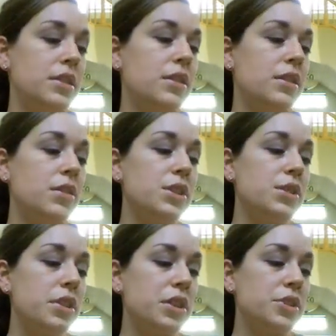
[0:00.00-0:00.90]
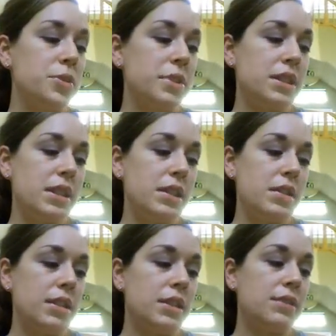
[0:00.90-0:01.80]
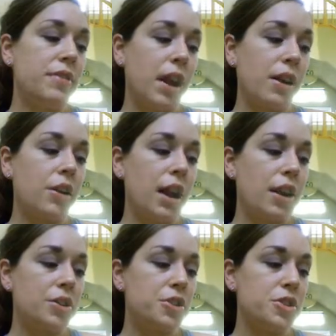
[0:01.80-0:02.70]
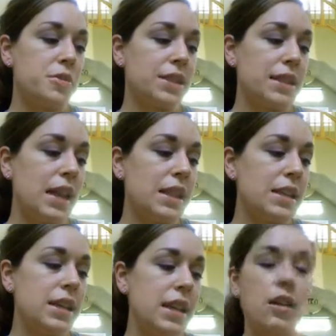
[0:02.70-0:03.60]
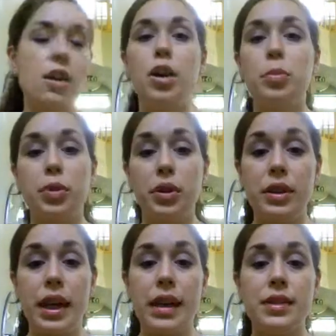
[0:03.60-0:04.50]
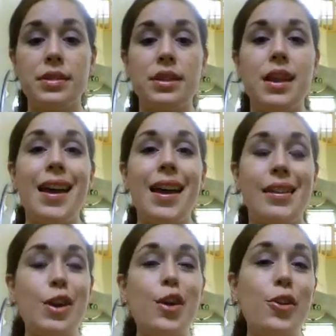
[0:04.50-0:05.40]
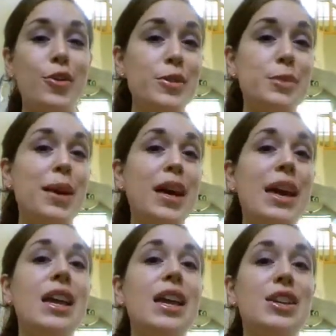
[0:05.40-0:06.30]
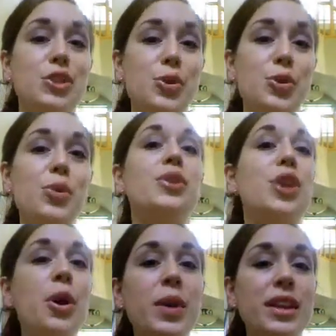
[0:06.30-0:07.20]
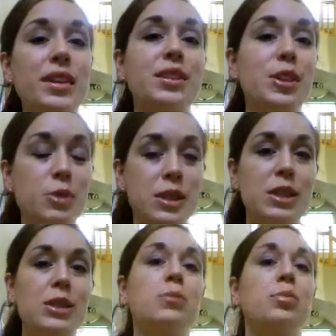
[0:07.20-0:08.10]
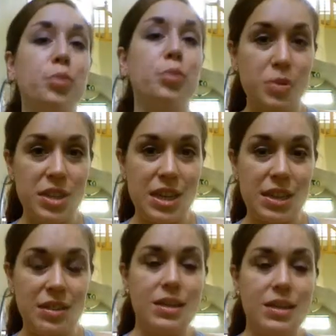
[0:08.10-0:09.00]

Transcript: the only two things you would see is firecracker tuna salad and hard-boiled eggs. And I call those my two no excuses proteins.